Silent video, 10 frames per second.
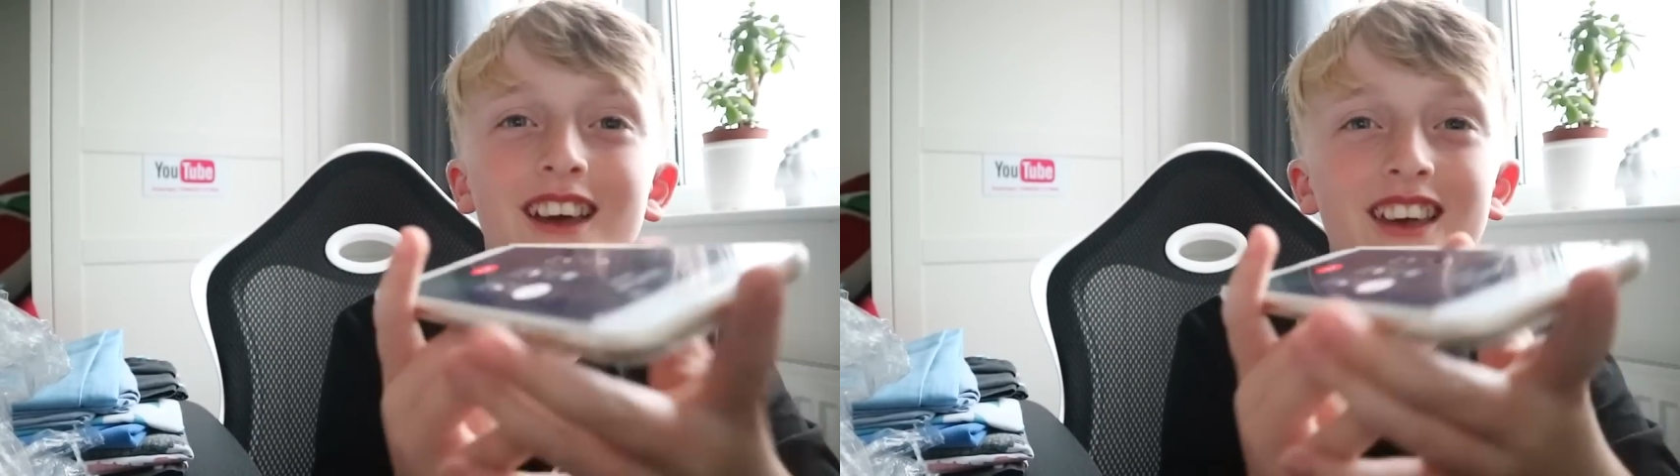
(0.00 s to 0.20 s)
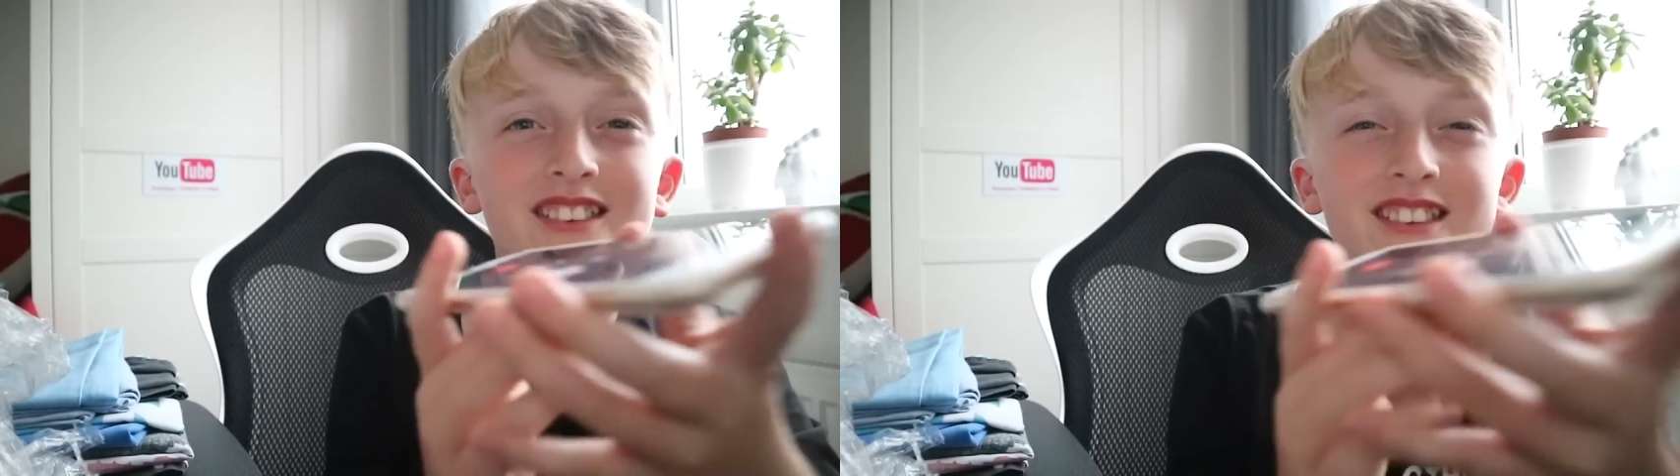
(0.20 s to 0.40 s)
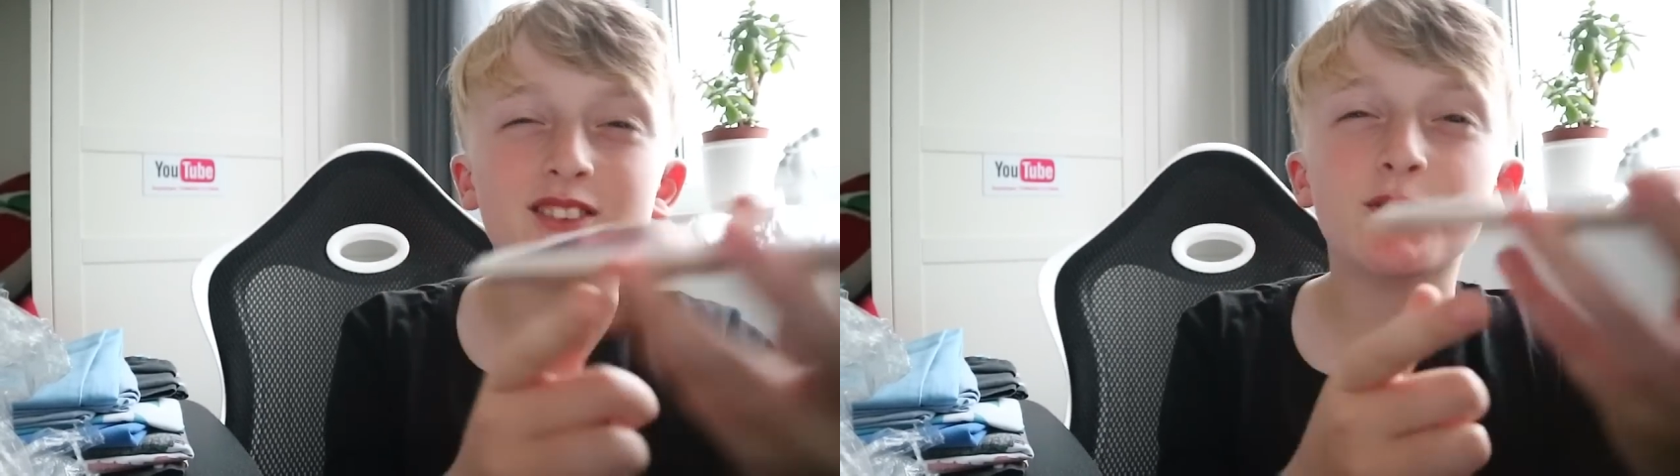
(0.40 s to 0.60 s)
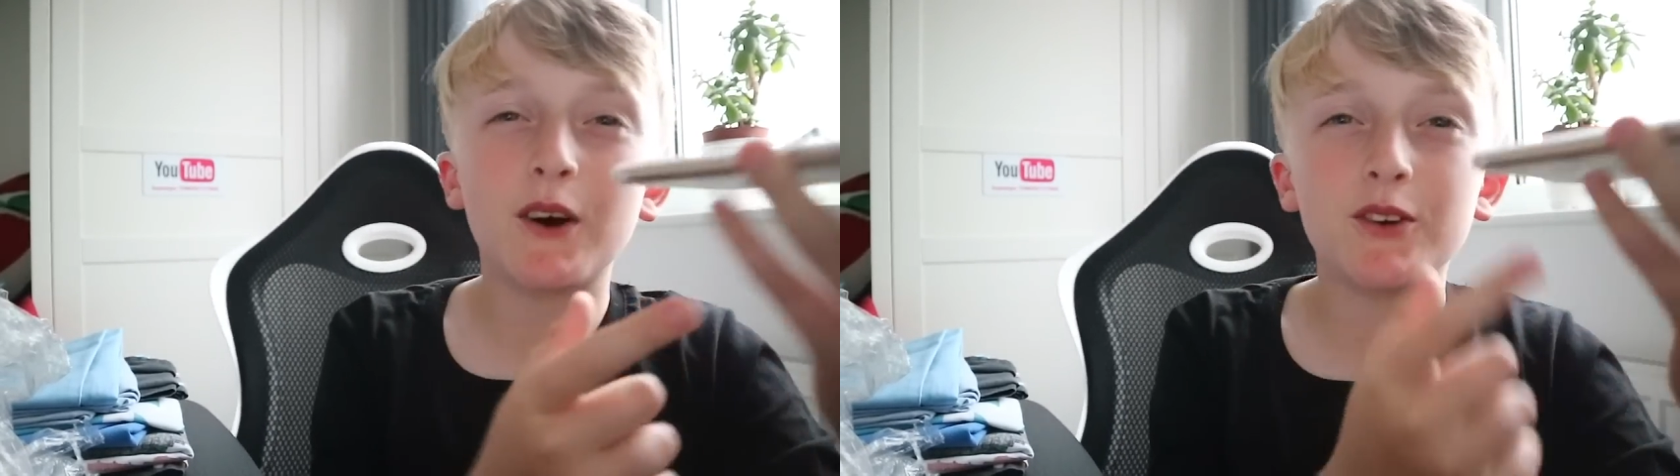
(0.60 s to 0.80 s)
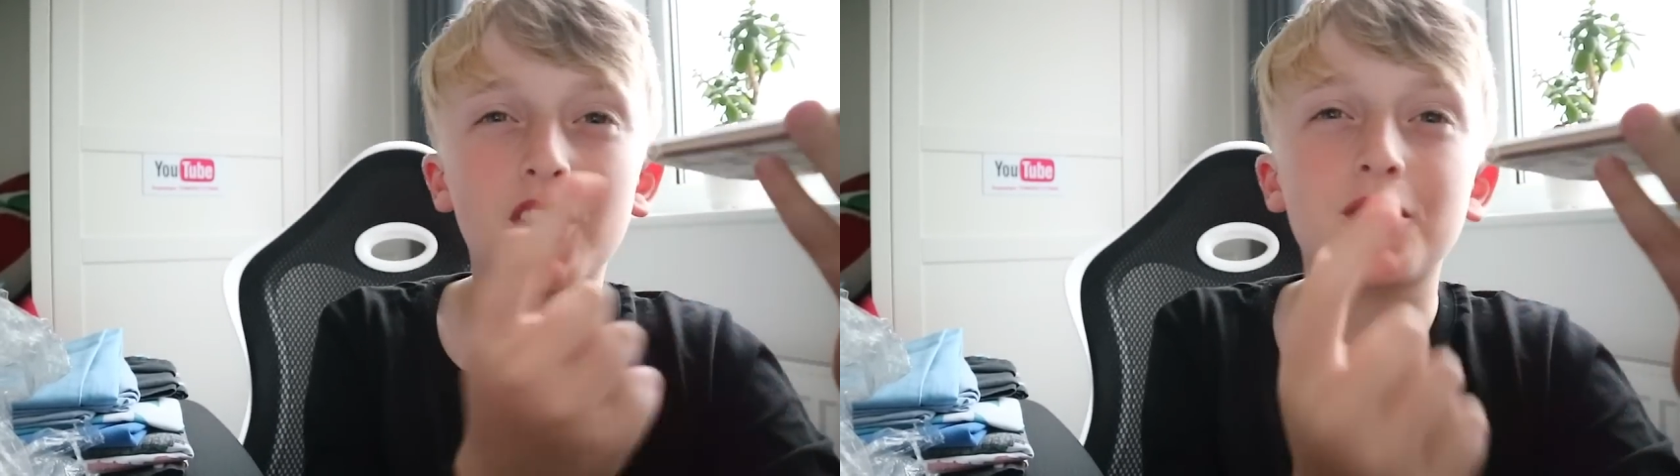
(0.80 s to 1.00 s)
is his
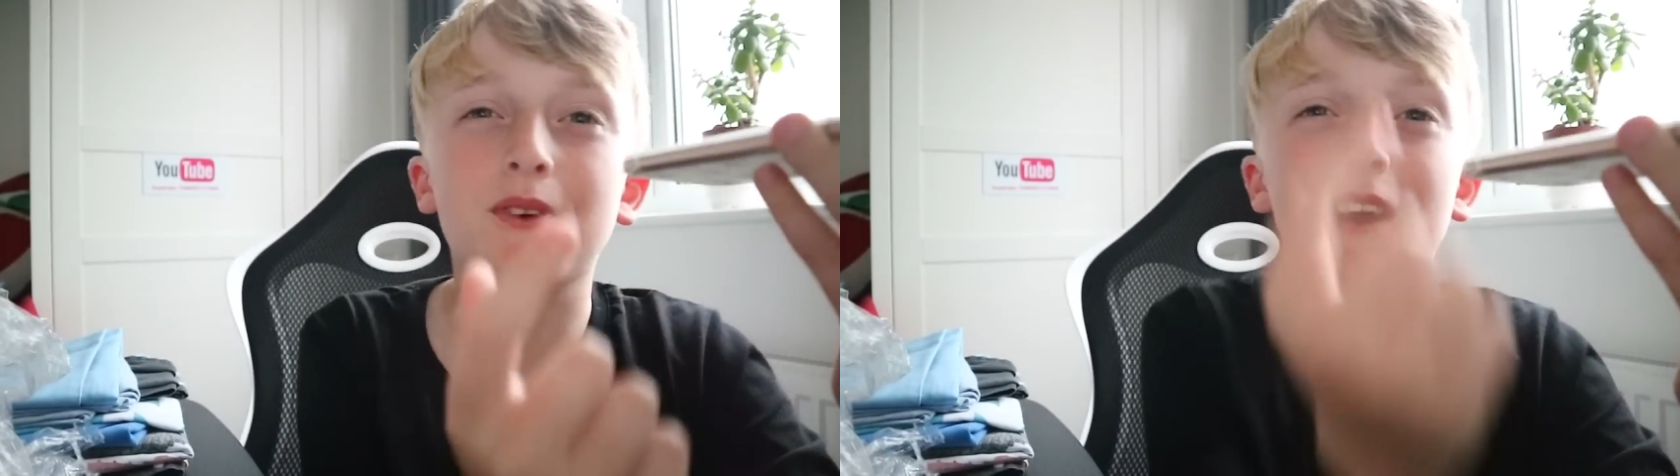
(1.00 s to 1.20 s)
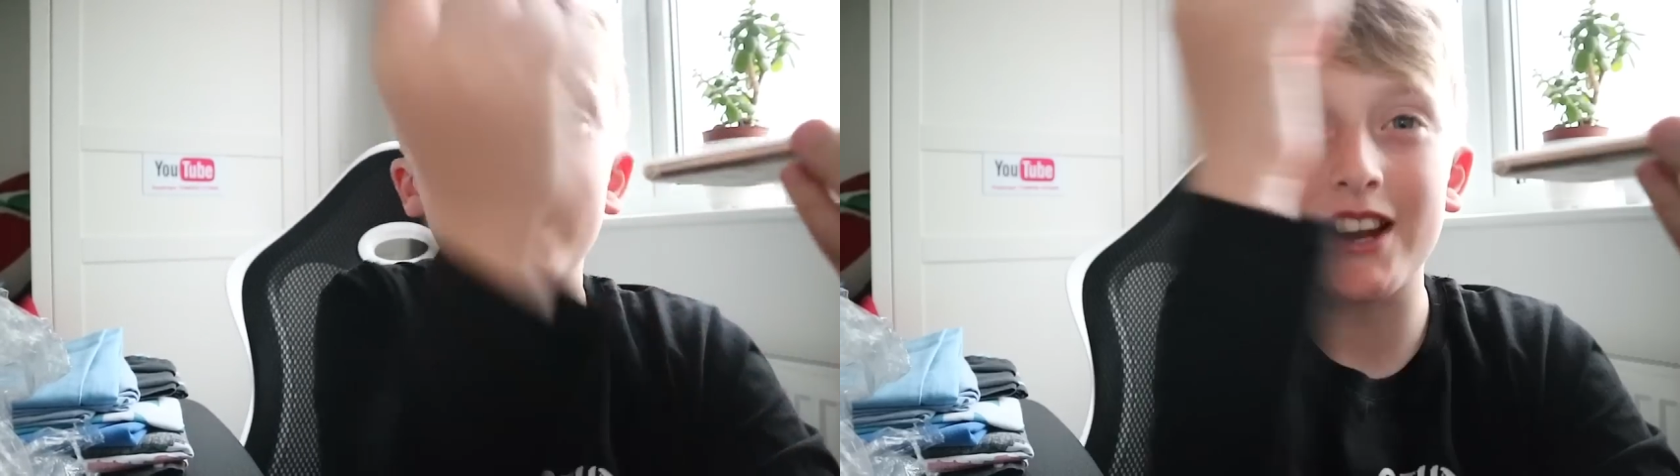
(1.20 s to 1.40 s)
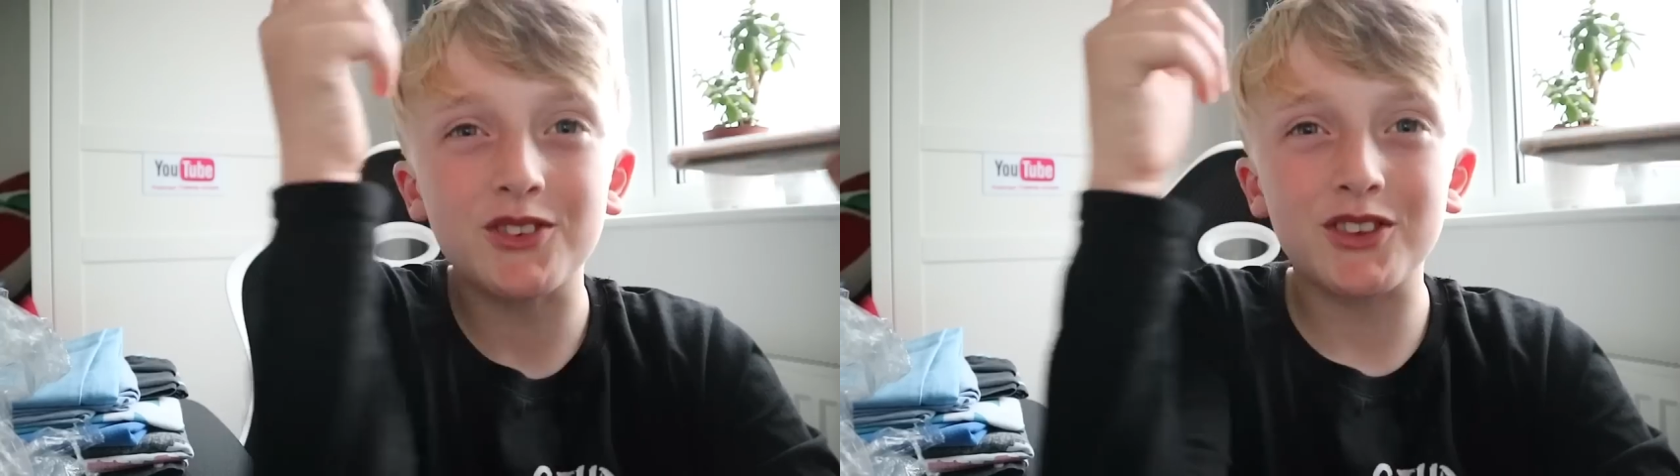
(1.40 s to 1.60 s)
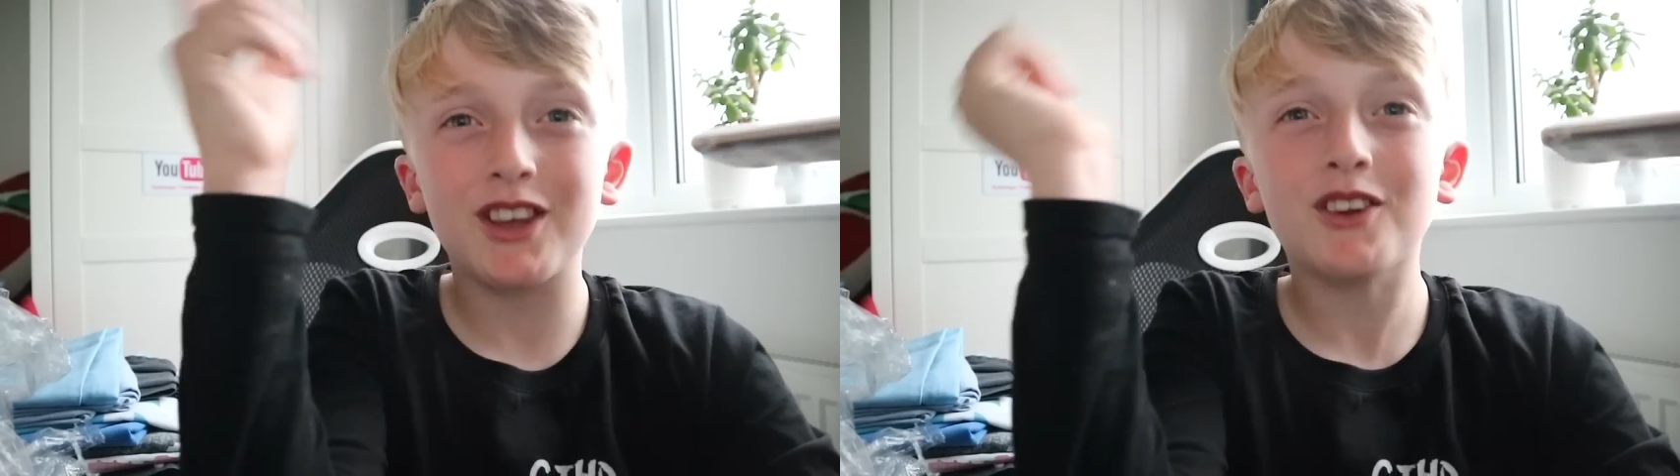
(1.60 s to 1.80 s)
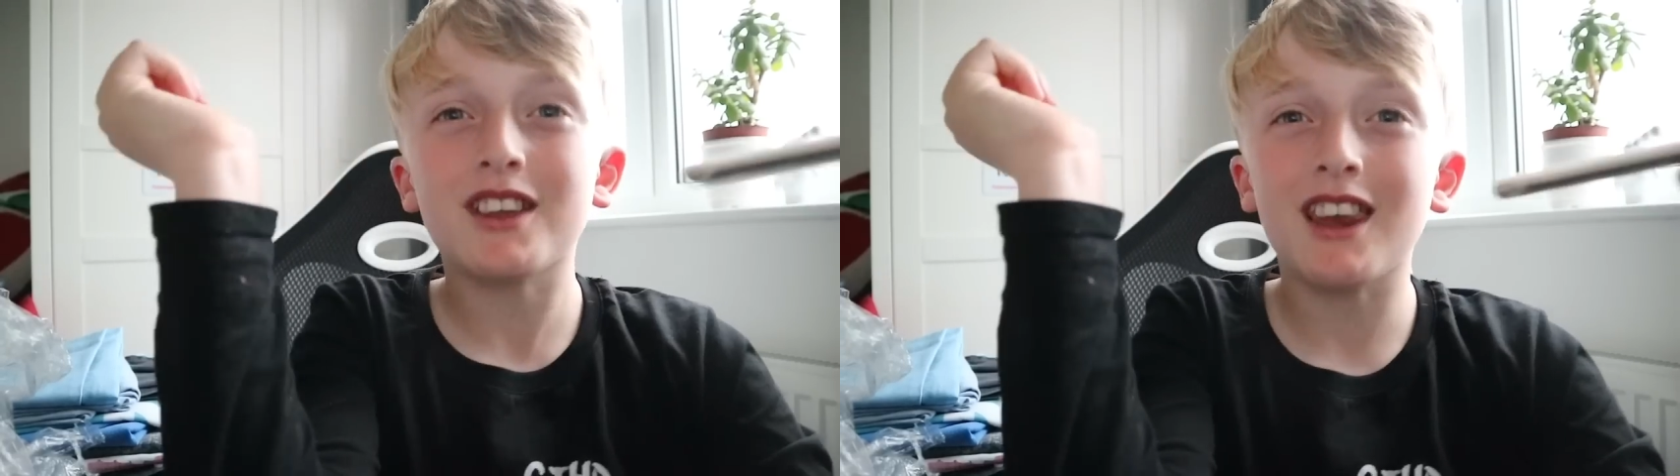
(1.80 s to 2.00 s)
phone off right now so
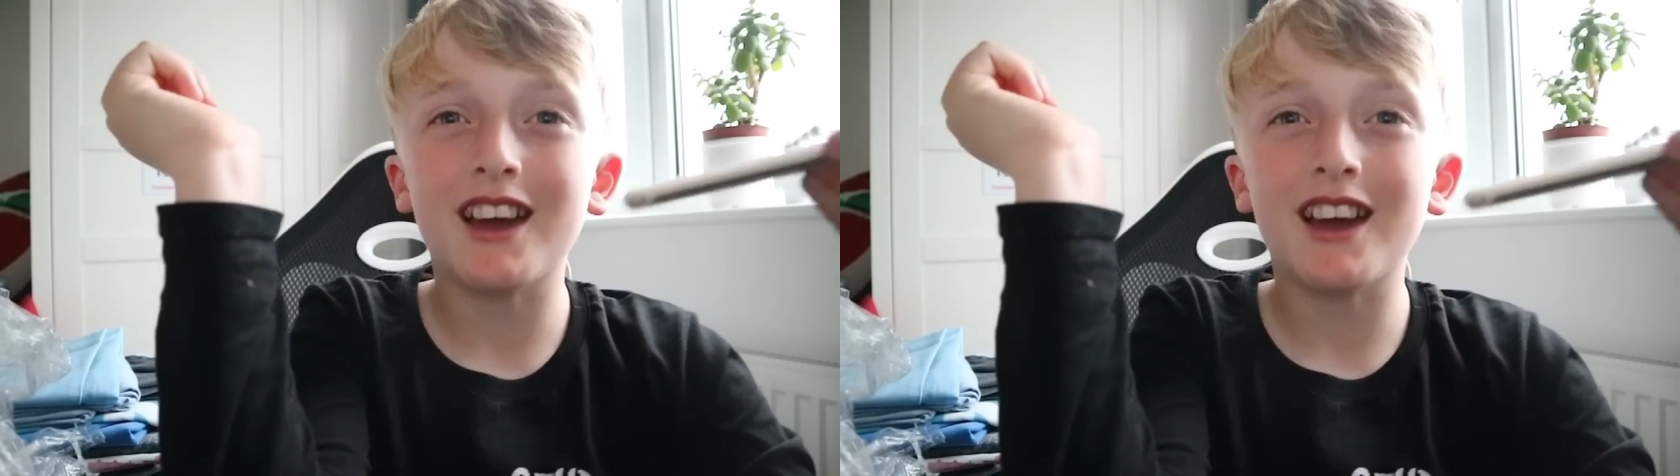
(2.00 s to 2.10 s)
you can,